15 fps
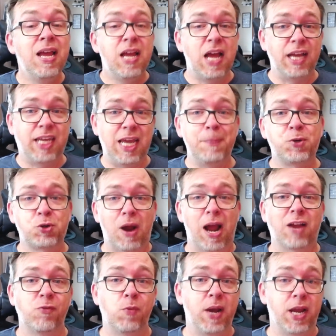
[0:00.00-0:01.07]
and keep
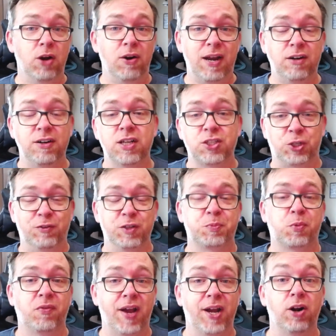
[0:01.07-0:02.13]
track of what your internet service
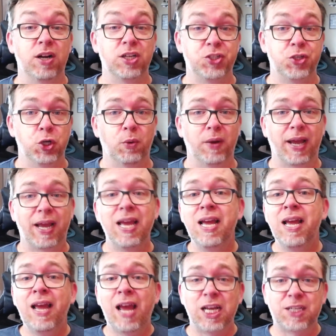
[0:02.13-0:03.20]
provider is doing
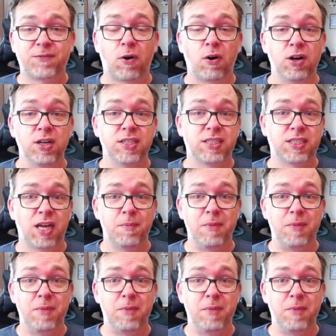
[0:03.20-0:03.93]
as far as uh,